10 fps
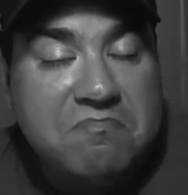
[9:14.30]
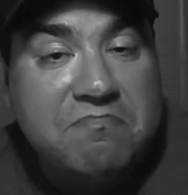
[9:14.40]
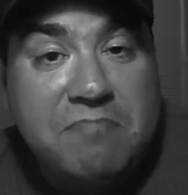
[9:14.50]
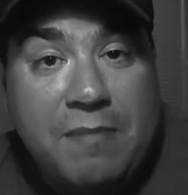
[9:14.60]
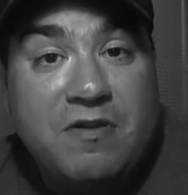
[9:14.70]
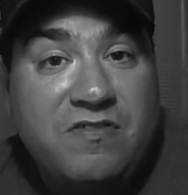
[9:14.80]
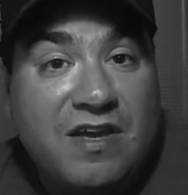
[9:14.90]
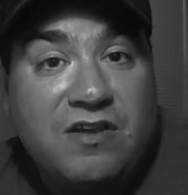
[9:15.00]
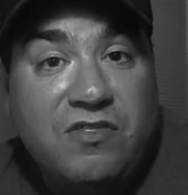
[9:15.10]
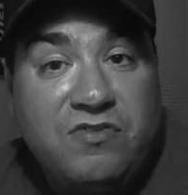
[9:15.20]
maybe it'll take
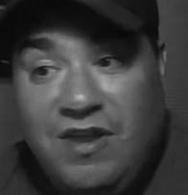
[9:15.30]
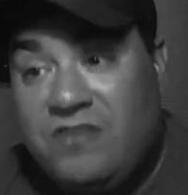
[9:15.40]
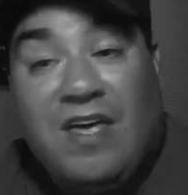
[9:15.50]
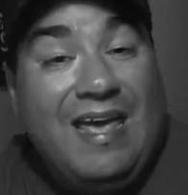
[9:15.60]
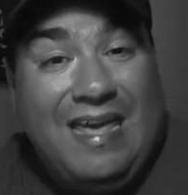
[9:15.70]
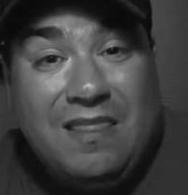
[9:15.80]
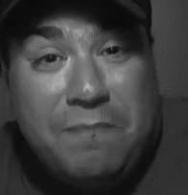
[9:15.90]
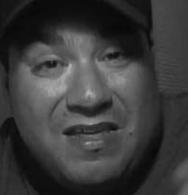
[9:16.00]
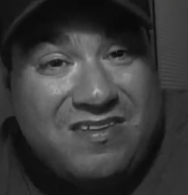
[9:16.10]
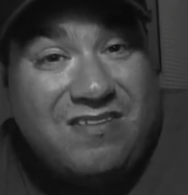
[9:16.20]
another 2 days. In the
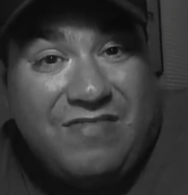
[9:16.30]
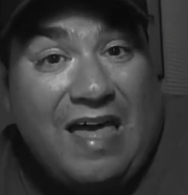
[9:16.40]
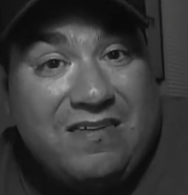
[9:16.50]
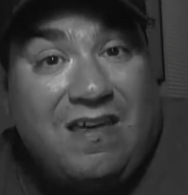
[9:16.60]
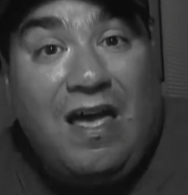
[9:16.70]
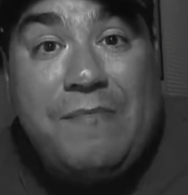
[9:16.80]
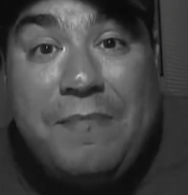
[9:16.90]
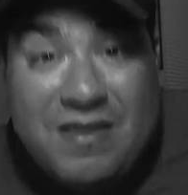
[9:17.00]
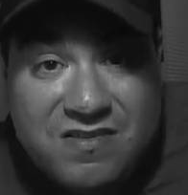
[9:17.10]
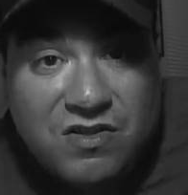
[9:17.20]
midst of that time, I may
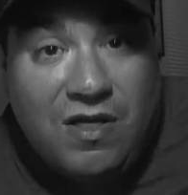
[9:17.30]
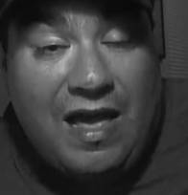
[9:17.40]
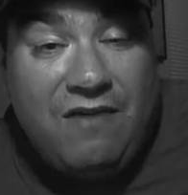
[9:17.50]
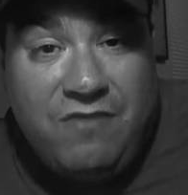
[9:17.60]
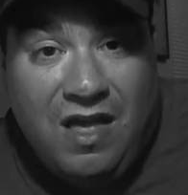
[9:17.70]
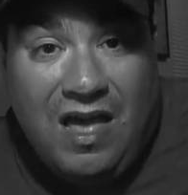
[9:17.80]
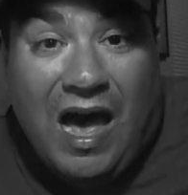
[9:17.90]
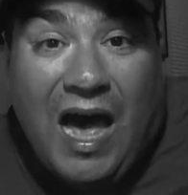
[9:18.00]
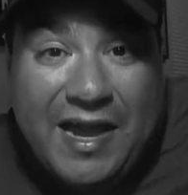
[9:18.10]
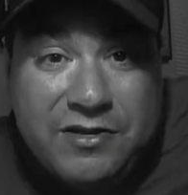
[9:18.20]
still have
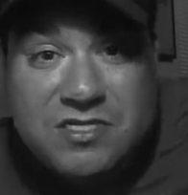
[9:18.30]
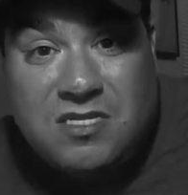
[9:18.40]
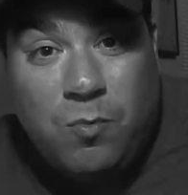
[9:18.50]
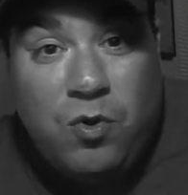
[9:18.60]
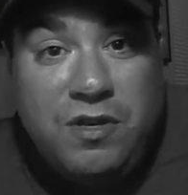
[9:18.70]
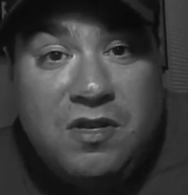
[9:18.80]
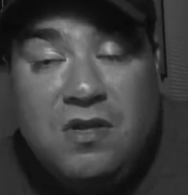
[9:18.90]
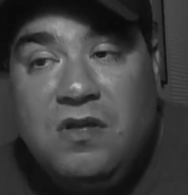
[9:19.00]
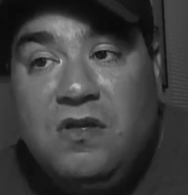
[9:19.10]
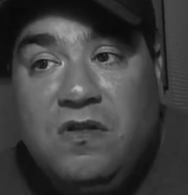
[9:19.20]
hired someone
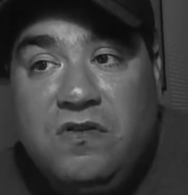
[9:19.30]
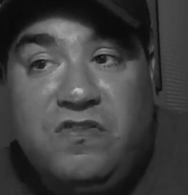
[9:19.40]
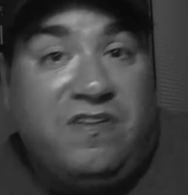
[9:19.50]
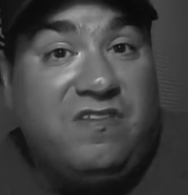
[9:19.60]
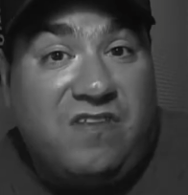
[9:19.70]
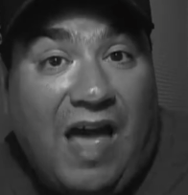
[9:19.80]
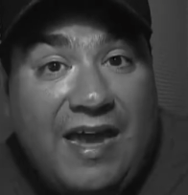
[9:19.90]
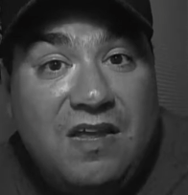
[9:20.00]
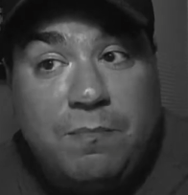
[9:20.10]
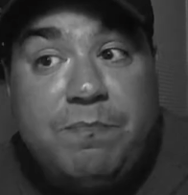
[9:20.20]
to
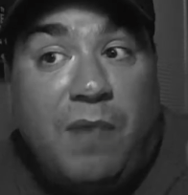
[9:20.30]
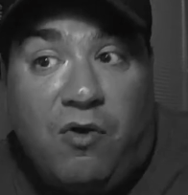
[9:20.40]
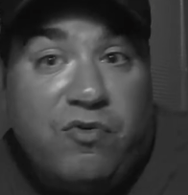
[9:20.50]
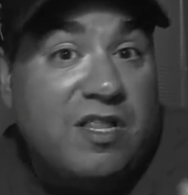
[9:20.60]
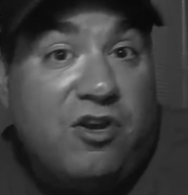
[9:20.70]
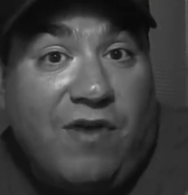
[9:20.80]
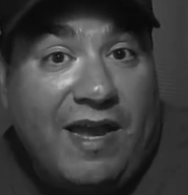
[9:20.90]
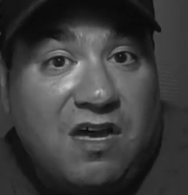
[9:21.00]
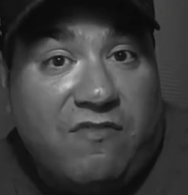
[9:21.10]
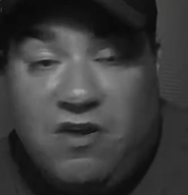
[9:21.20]
design a really great
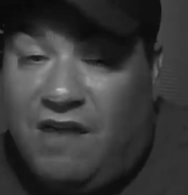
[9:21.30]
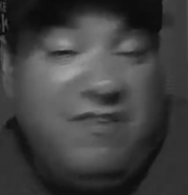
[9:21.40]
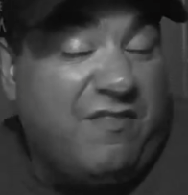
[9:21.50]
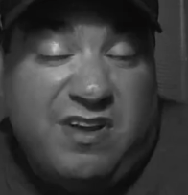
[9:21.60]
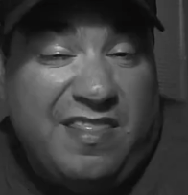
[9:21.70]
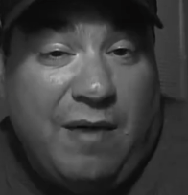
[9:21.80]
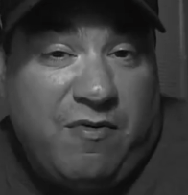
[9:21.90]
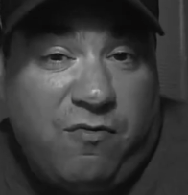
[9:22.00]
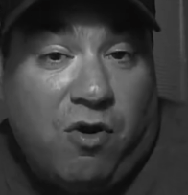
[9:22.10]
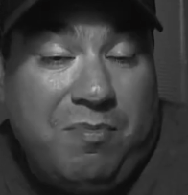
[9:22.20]
cover. I've never done that
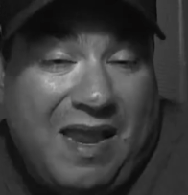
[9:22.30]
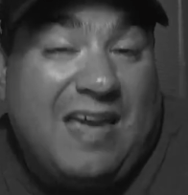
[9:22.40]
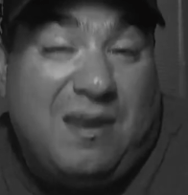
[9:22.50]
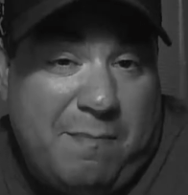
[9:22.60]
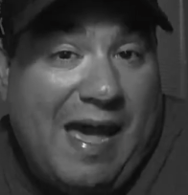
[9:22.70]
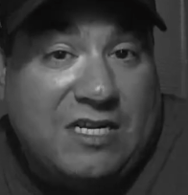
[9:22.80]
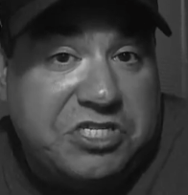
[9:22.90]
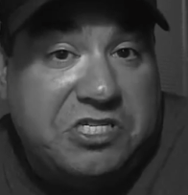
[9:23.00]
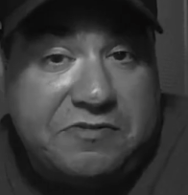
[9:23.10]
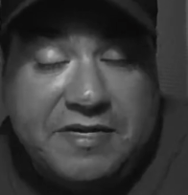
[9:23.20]
before, but I could imagine
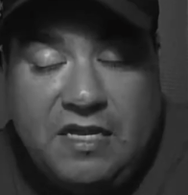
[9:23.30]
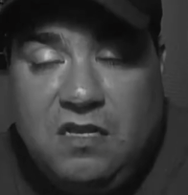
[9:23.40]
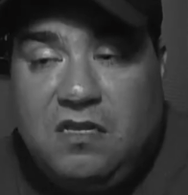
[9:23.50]
doing it,